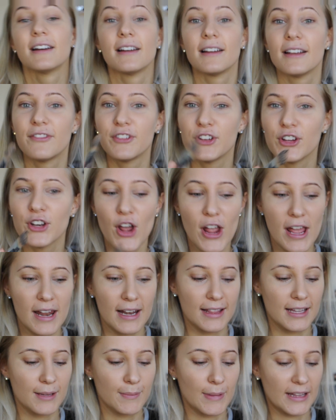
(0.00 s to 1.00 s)
If you know
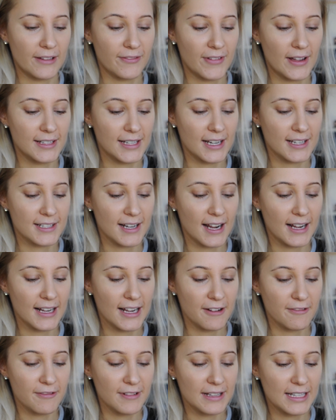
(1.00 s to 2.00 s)
anything about that foundation, I
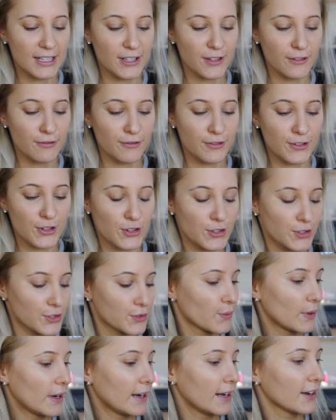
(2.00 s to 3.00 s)
get really
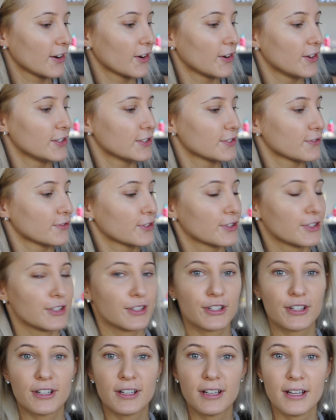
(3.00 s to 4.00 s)
confused when it goes for
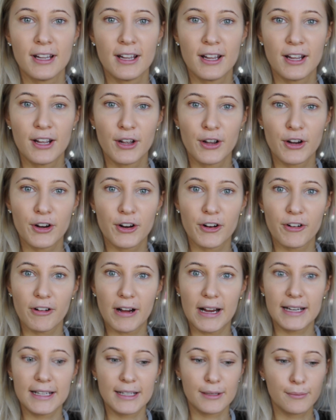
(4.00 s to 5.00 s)
the
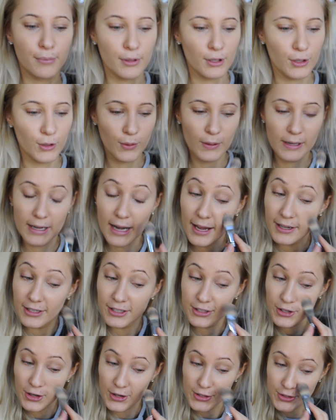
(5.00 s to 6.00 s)
green and blue and
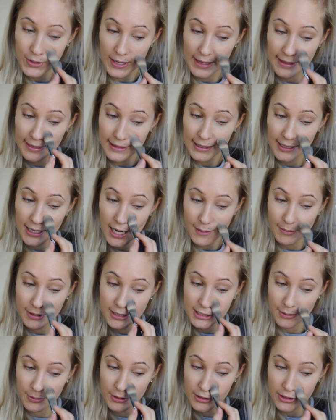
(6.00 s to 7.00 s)
undertone, so I think I'm a
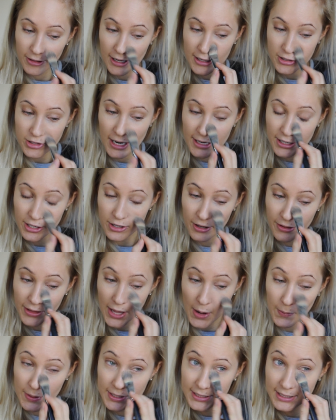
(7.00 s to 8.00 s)
W3. I tried it on,
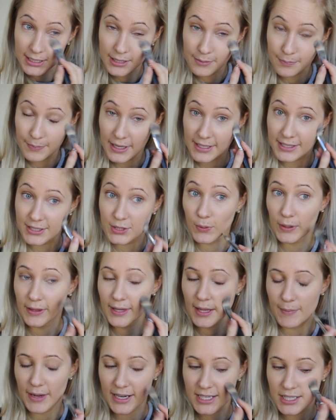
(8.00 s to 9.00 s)
that was the best one
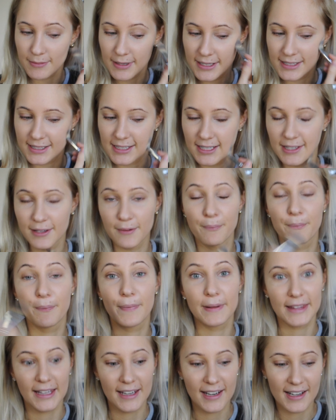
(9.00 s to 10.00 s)
that matched my skin,
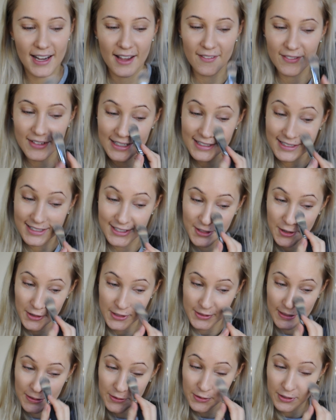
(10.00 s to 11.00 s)
but they didn't have it in stock,
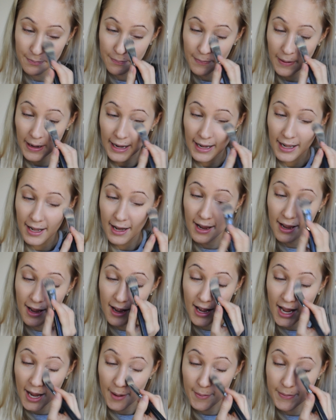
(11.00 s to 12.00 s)
so I couldn't buy it.
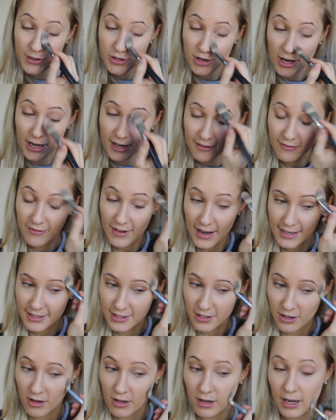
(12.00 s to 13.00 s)
I've been trying to
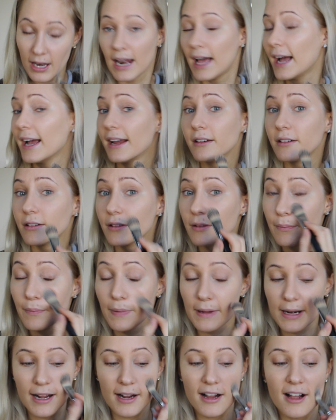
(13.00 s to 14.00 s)
find it online,
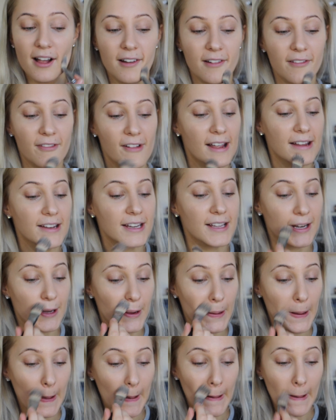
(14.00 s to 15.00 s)
but I can't find
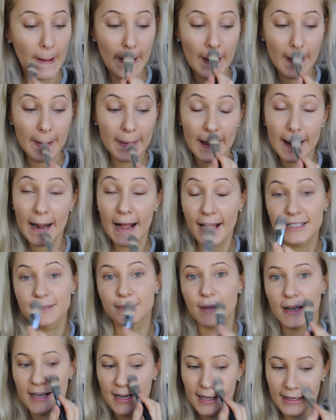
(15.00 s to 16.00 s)
anywhere that has
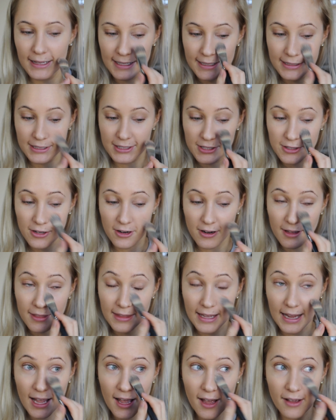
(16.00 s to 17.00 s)
my colour in stock.
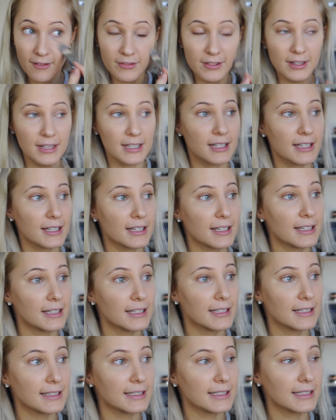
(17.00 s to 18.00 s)
They have
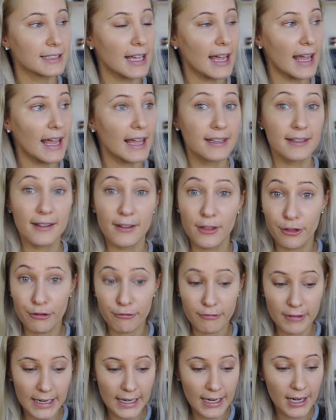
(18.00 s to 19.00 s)
the
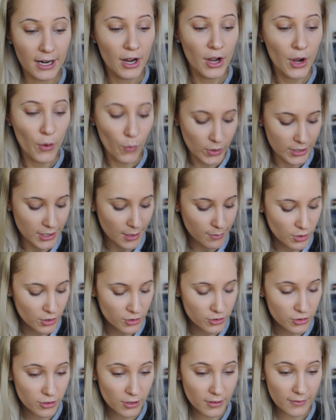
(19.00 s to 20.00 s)
N3, which I'm
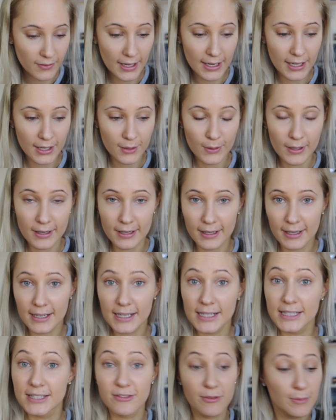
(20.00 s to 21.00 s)
not sure if anyone
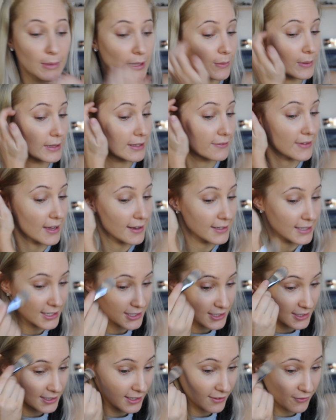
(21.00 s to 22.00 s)
is familiar with the
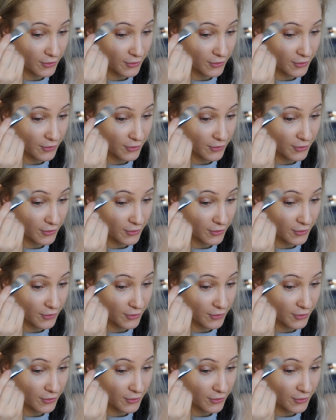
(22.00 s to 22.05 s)
foundation.